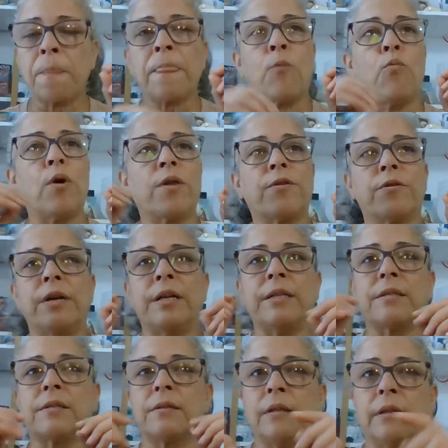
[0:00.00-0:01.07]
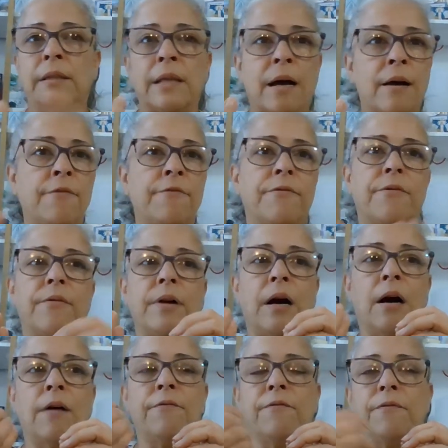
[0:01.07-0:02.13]
Whether it's love
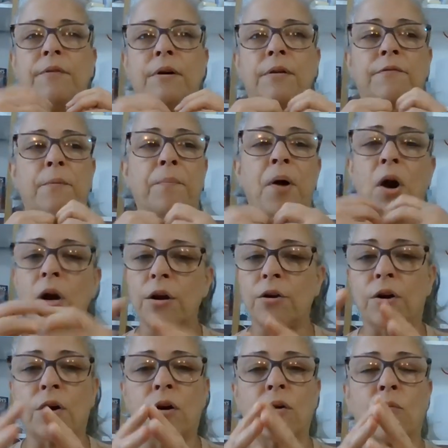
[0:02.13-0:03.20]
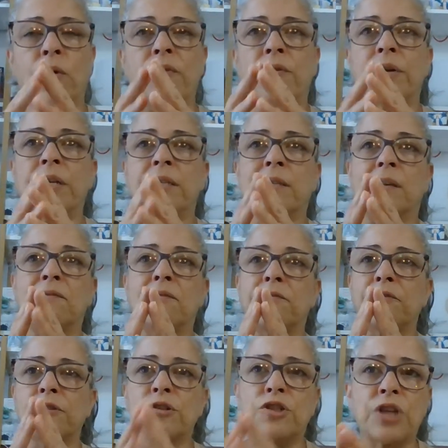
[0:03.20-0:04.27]
of a partner, whether it's love of
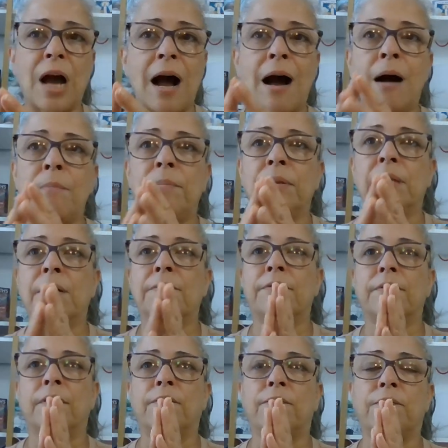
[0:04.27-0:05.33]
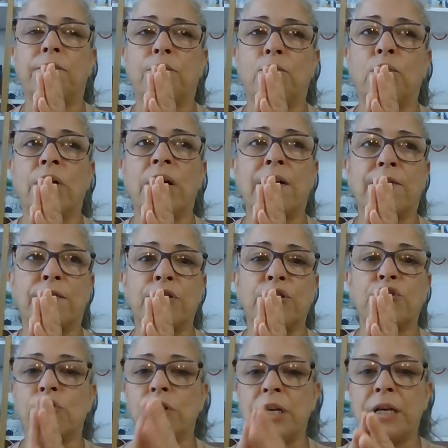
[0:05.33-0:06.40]
your job, love of whatever
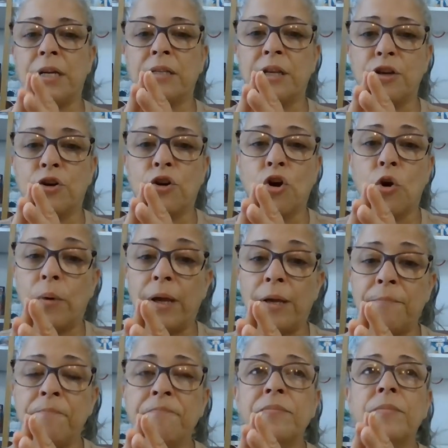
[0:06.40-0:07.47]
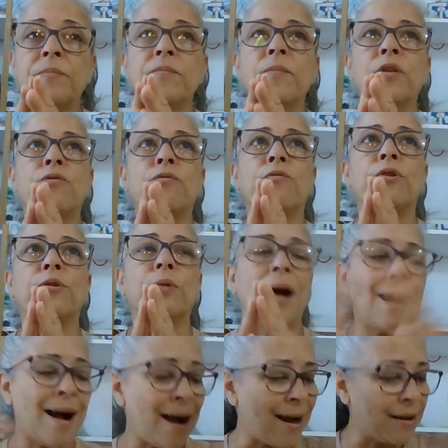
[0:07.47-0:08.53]
journey it is that you're going through.
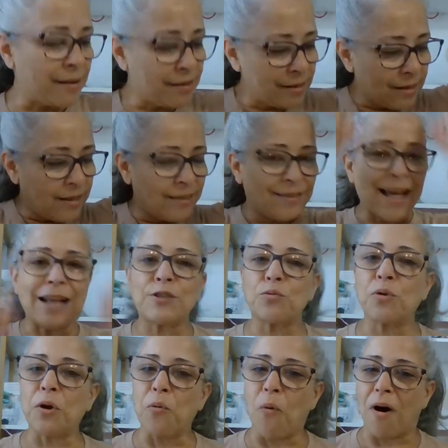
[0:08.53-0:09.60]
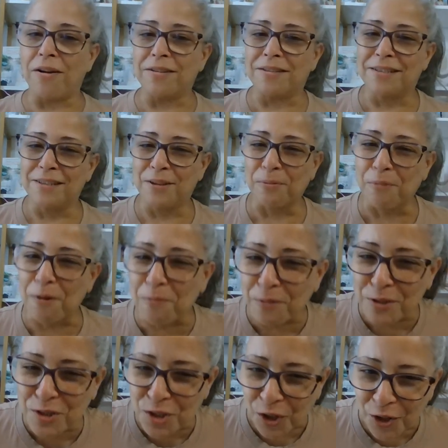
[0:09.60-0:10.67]
That's what it was. The word
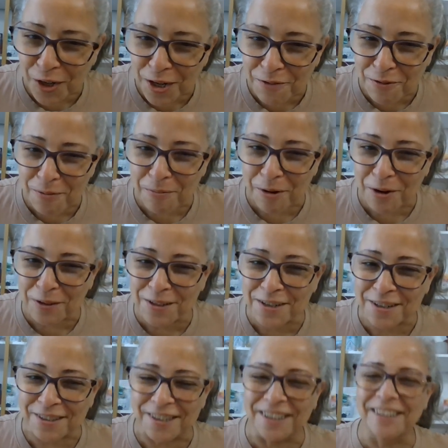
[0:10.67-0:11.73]
was journey from earlier.